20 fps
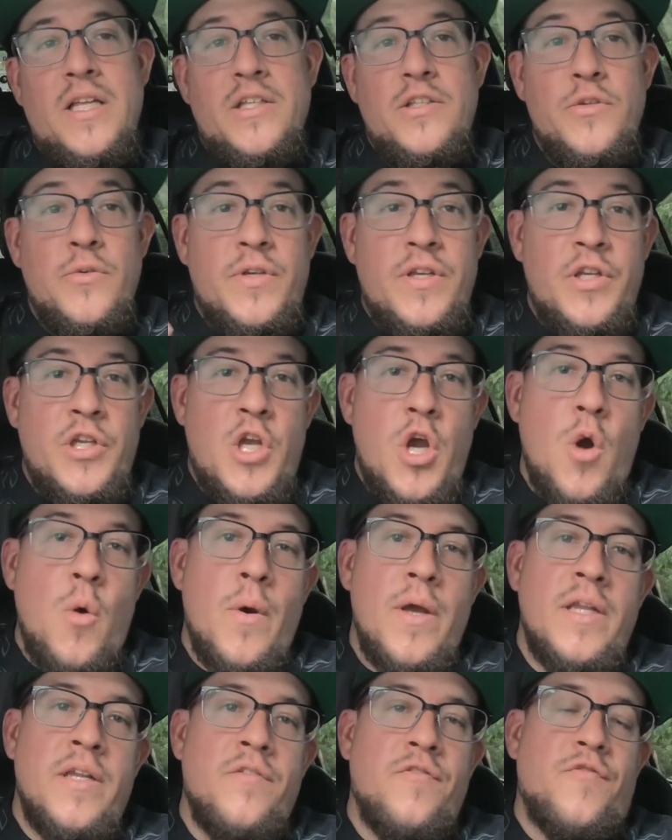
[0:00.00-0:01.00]
You can go
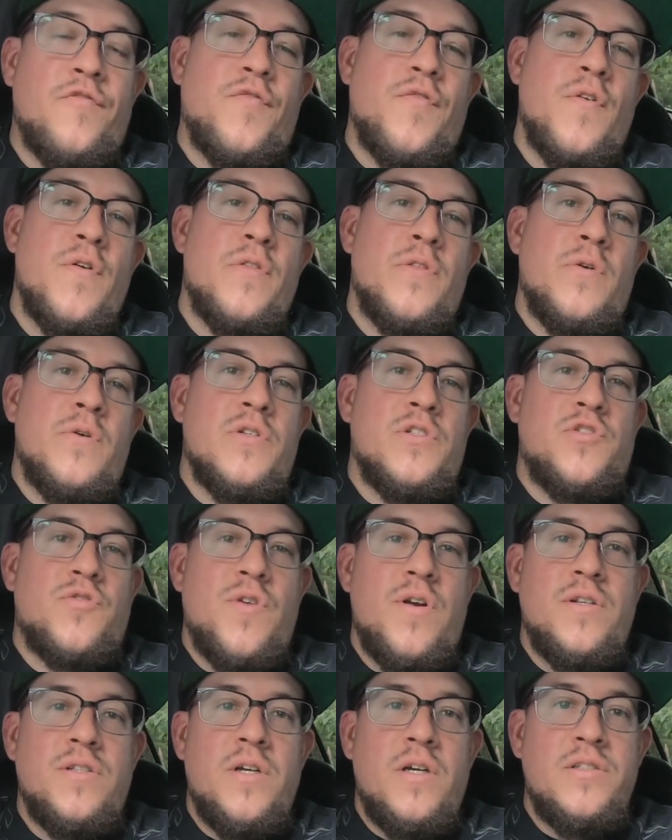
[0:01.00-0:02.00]
in and further
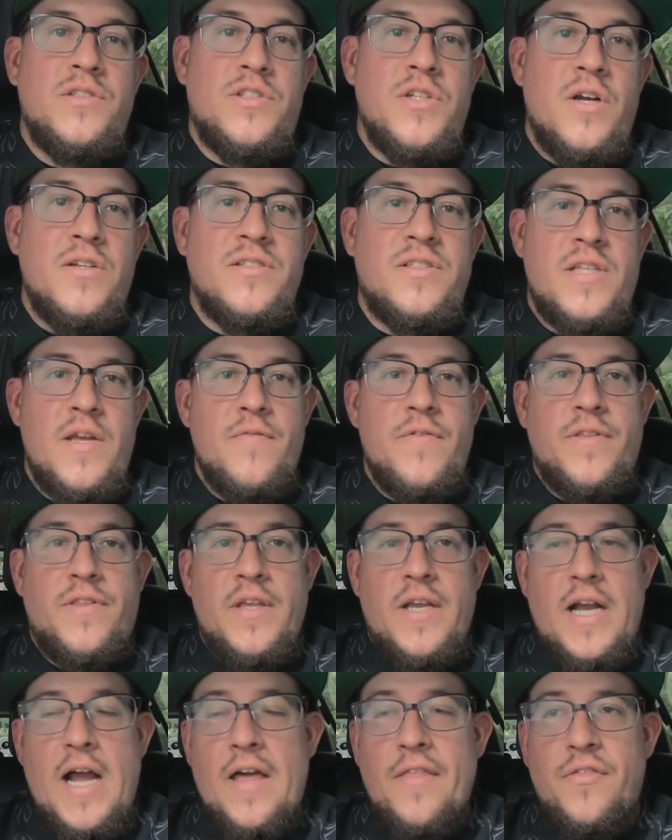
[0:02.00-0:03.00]
adjust
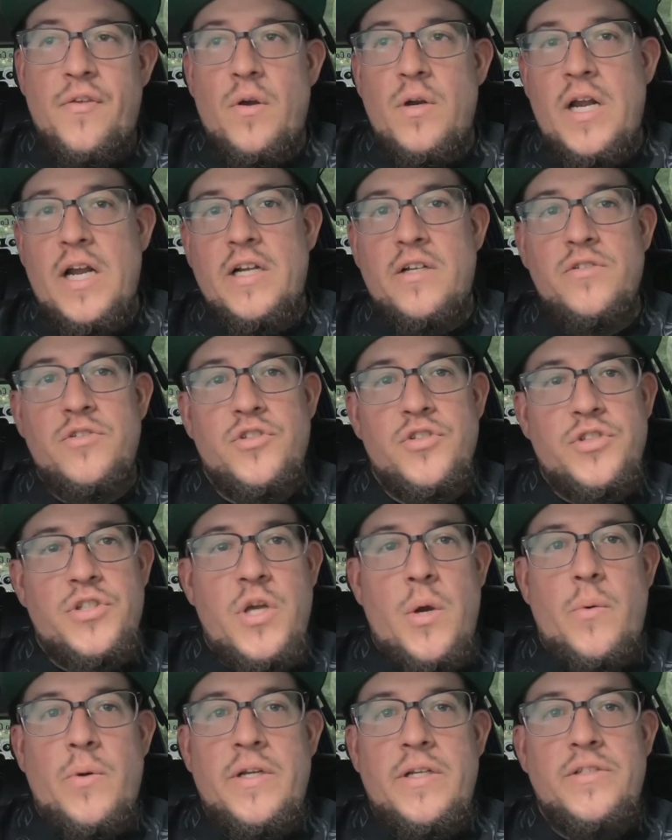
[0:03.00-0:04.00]
everything. I thought I could just
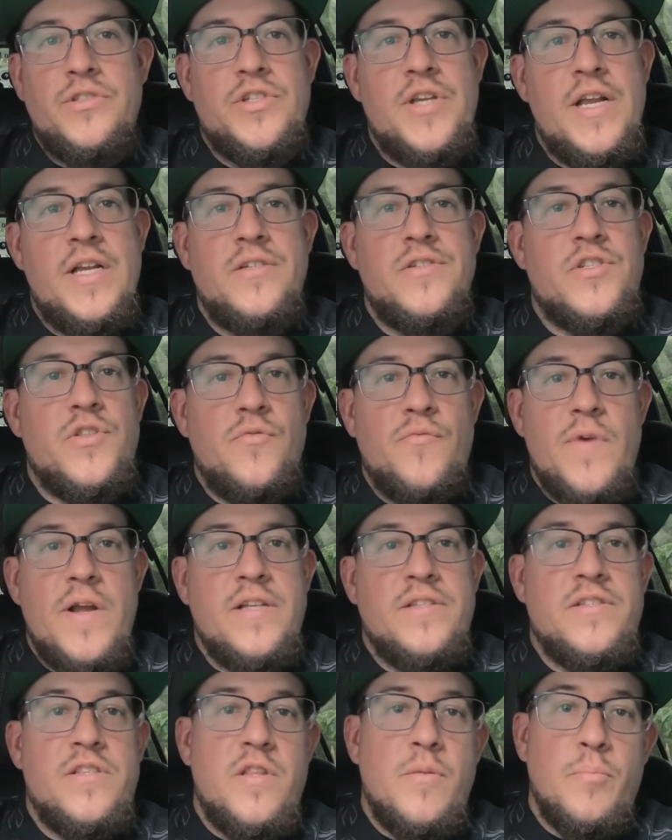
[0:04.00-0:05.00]
go in and change the
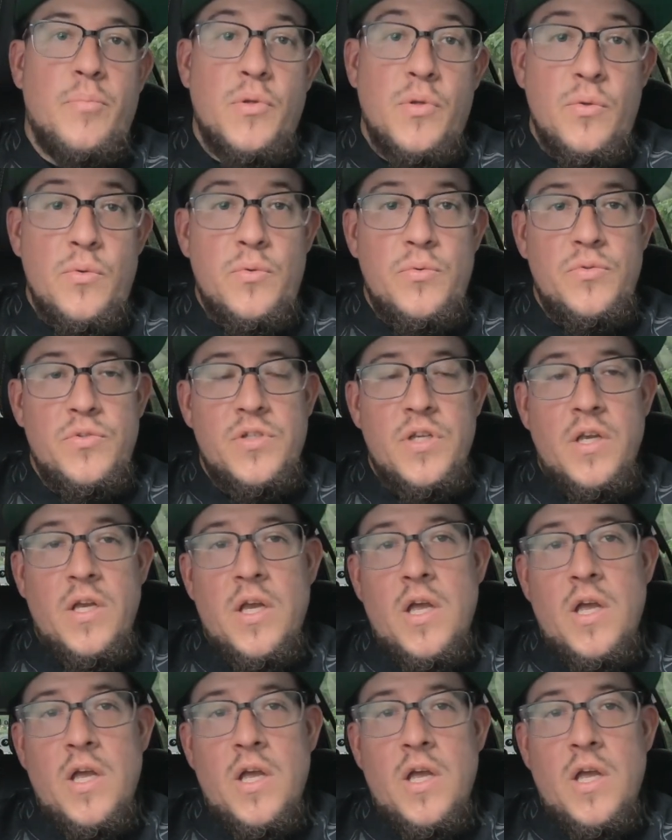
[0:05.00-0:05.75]
reds and the blues,